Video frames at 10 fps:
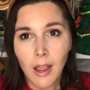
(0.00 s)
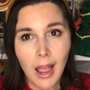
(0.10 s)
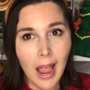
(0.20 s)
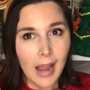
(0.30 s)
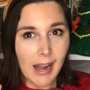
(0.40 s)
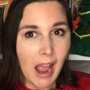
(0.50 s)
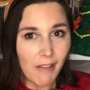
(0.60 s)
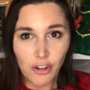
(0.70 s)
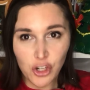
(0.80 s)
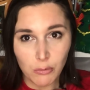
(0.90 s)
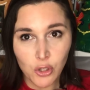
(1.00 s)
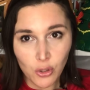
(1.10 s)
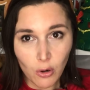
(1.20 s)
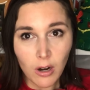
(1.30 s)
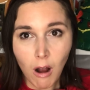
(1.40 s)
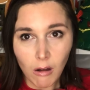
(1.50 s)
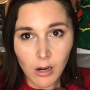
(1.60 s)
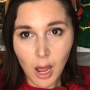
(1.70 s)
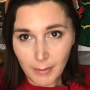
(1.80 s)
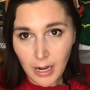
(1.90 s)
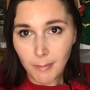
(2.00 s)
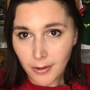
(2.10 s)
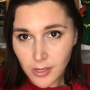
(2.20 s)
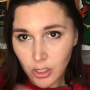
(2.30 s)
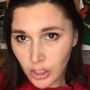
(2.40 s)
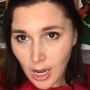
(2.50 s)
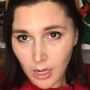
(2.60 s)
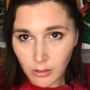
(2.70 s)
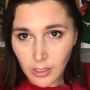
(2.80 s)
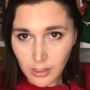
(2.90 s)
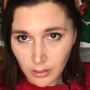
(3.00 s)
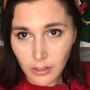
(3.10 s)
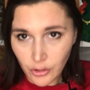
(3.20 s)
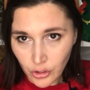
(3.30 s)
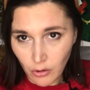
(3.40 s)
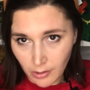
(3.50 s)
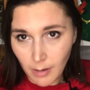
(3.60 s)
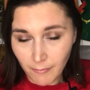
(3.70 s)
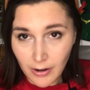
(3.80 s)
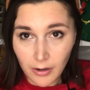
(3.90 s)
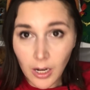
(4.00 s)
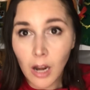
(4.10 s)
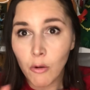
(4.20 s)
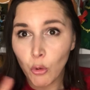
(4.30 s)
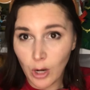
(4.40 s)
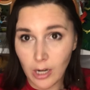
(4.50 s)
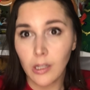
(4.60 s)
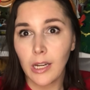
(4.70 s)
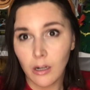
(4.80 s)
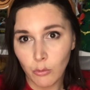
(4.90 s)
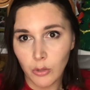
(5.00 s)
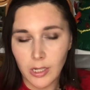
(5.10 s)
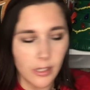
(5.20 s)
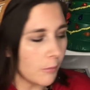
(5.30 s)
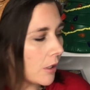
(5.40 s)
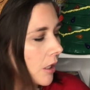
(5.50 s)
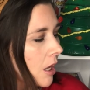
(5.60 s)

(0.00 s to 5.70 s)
And I have a Jim Shore haul coming up on this channel that's going to show that I'm very rarely reasonable.